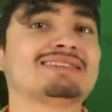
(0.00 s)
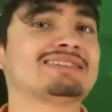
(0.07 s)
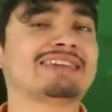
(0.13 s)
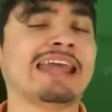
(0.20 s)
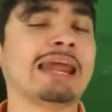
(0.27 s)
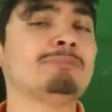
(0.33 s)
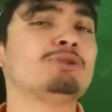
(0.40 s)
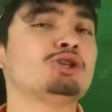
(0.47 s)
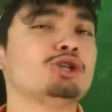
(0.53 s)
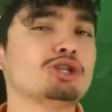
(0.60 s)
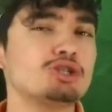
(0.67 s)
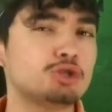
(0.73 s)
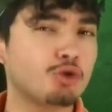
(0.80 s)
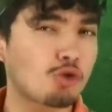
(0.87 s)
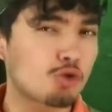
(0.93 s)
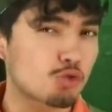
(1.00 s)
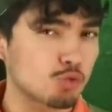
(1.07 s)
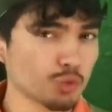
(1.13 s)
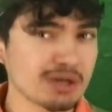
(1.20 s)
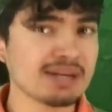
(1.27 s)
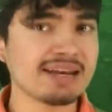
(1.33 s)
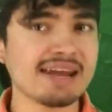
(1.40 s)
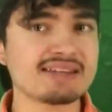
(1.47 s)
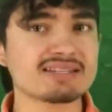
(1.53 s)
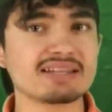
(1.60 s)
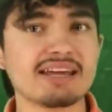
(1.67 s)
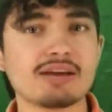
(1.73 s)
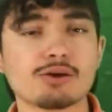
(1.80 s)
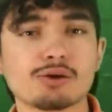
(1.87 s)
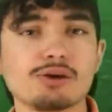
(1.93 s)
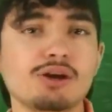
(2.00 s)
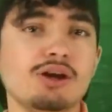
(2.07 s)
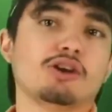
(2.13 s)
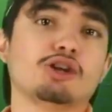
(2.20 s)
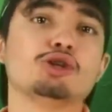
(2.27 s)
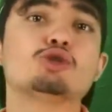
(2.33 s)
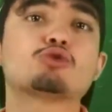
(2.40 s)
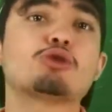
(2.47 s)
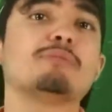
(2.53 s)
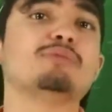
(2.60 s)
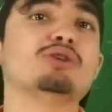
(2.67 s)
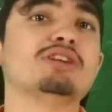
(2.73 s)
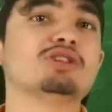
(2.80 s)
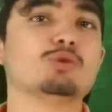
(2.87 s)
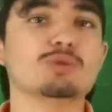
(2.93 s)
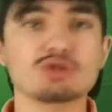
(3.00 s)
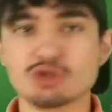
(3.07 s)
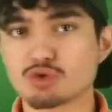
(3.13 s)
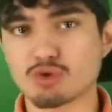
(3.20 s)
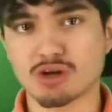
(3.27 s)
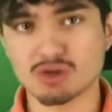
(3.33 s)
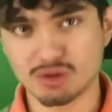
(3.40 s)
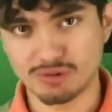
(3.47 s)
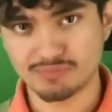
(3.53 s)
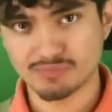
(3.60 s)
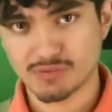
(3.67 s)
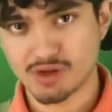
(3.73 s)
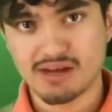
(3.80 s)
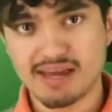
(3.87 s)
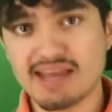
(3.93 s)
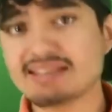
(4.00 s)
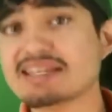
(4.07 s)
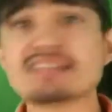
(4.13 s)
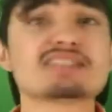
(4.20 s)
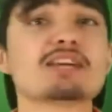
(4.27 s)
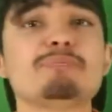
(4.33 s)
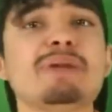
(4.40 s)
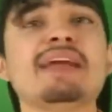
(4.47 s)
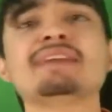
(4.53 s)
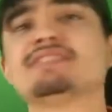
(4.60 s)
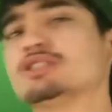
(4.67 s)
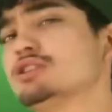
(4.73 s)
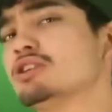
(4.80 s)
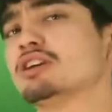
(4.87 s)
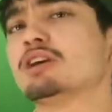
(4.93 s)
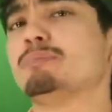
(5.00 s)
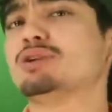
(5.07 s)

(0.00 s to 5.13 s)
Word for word: escaped just three days later, contributing to his struggle. His escapades took a